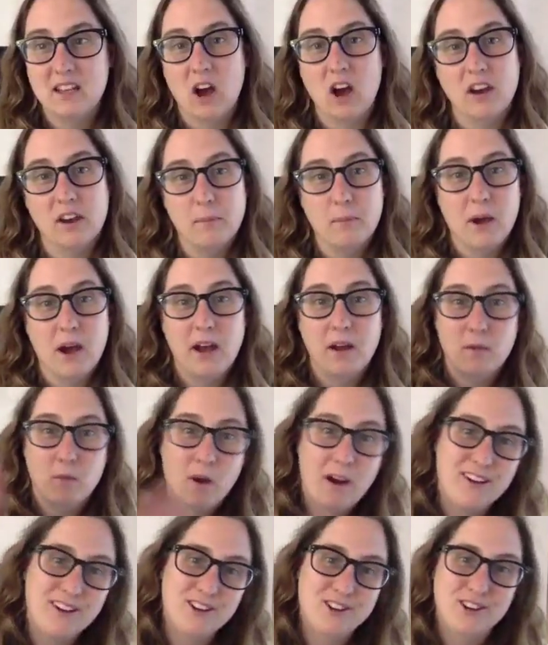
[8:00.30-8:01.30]
occupied
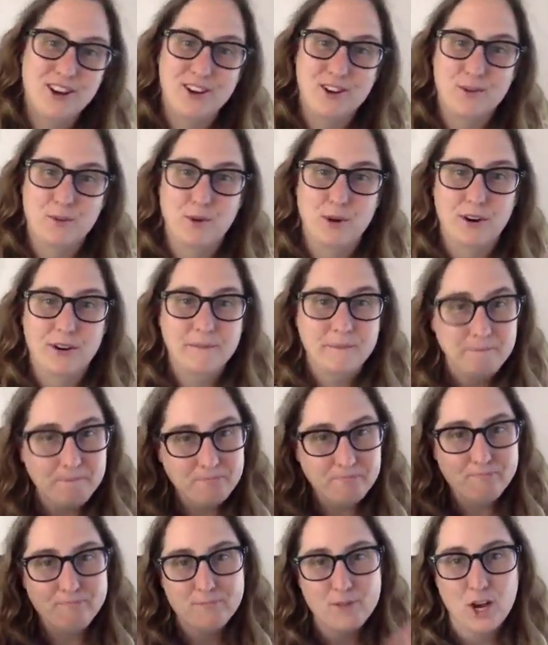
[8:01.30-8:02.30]
while you're trying to work.
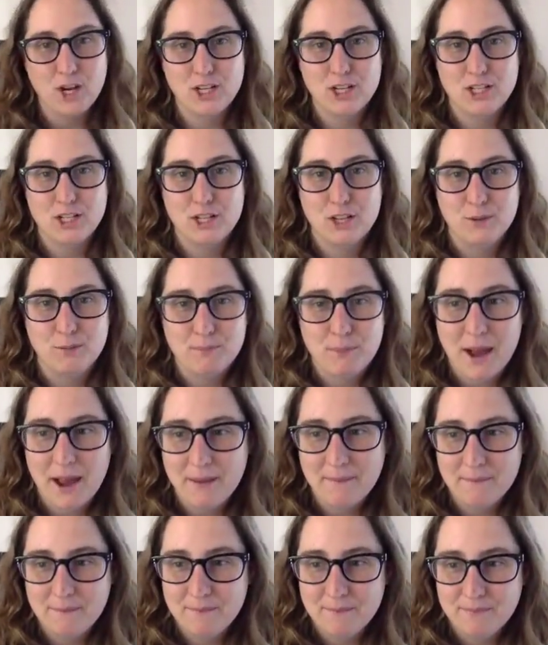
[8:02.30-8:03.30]
Talk to you soon. Bye.